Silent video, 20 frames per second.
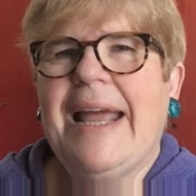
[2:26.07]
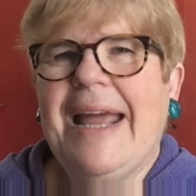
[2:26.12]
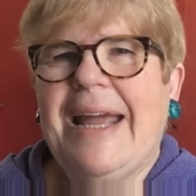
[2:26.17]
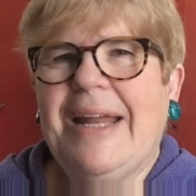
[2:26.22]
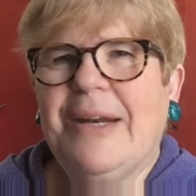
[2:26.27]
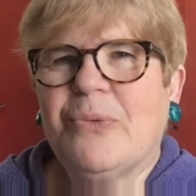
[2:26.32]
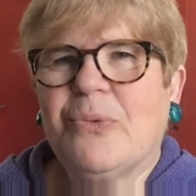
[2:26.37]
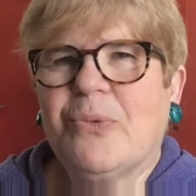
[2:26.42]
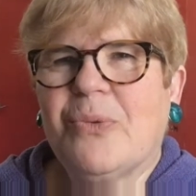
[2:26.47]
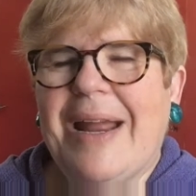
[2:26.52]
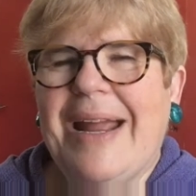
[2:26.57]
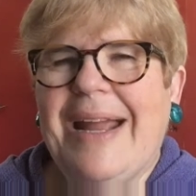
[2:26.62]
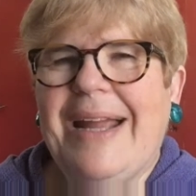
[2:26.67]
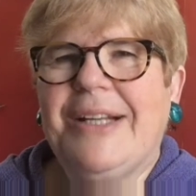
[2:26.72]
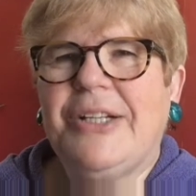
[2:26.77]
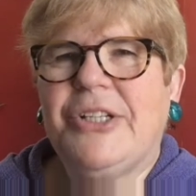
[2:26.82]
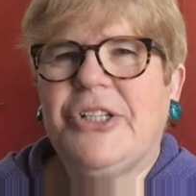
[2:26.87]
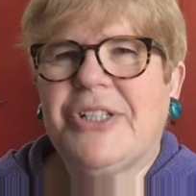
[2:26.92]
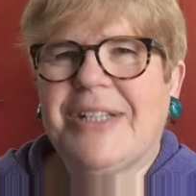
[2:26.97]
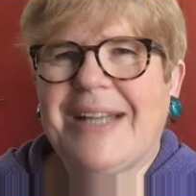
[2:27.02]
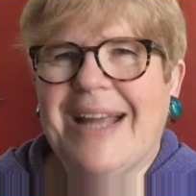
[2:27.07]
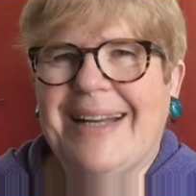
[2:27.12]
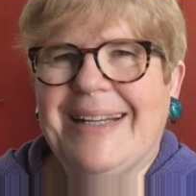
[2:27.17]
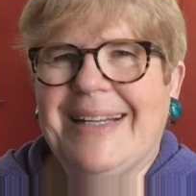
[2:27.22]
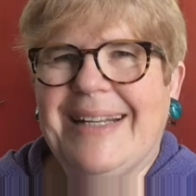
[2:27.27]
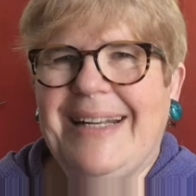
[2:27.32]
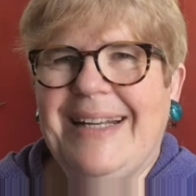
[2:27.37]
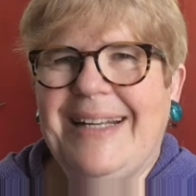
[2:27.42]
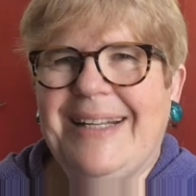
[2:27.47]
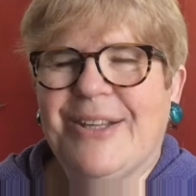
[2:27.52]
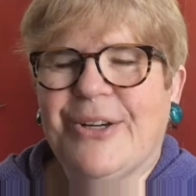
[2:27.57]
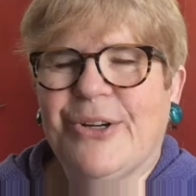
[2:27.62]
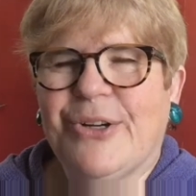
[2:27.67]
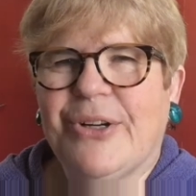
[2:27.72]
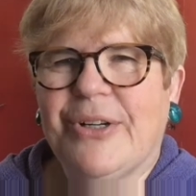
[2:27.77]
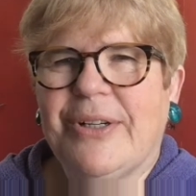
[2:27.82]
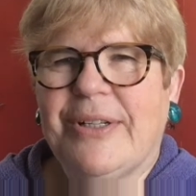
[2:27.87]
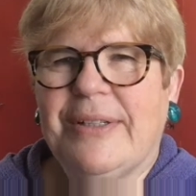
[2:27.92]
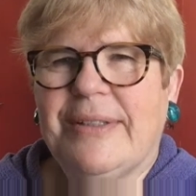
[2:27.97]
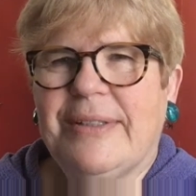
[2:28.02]
enraged at
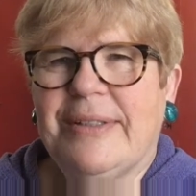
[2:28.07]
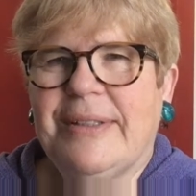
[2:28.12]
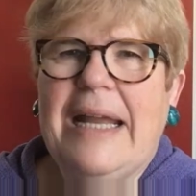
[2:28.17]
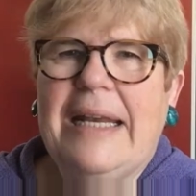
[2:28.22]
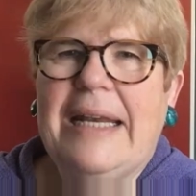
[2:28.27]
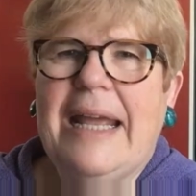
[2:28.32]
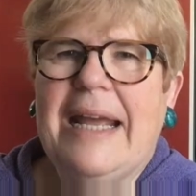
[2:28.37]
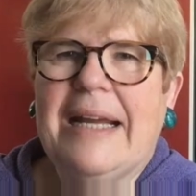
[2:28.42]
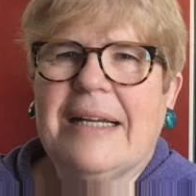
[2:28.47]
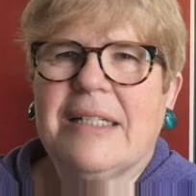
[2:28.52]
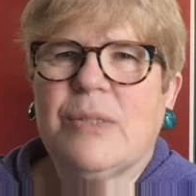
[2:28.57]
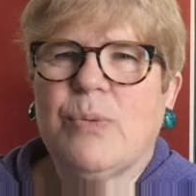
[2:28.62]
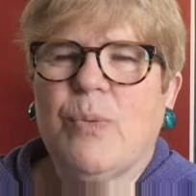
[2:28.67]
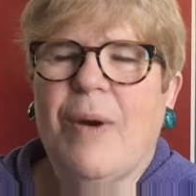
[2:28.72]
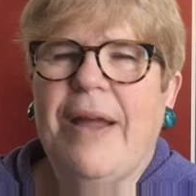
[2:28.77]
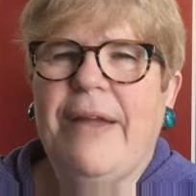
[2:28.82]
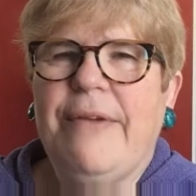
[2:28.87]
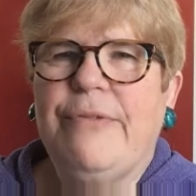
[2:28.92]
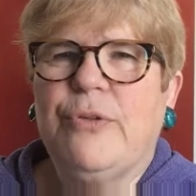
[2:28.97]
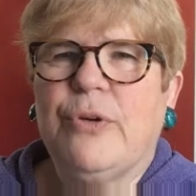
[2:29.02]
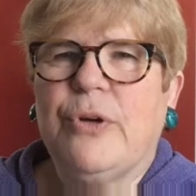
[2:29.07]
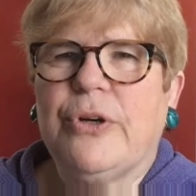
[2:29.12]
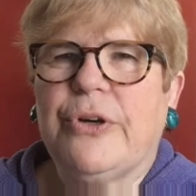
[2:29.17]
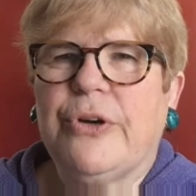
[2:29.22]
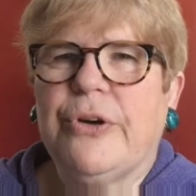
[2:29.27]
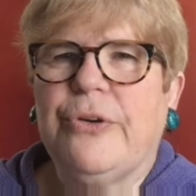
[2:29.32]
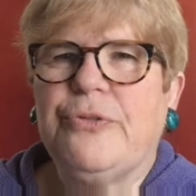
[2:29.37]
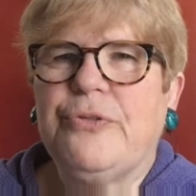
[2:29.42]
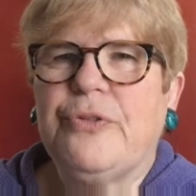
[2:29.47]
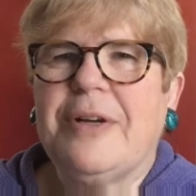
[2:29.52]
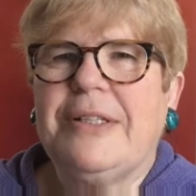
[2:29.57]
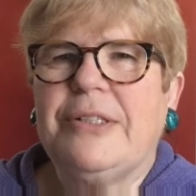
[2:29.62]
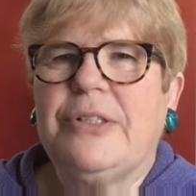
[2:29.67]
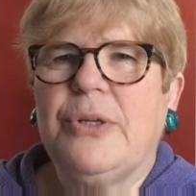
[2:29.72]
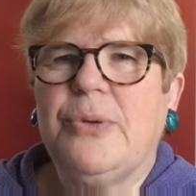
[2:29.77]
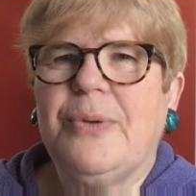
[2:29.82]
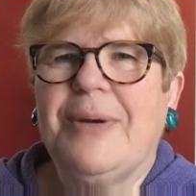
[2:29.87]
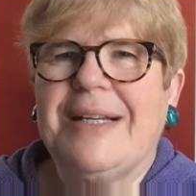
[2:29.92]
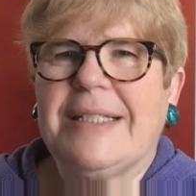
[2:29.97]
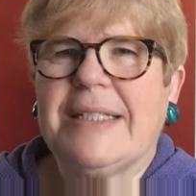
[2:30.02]
either an ex wife or girlfriend
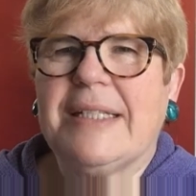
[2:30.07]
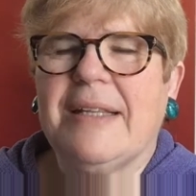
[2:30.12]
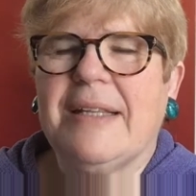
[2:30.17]
who has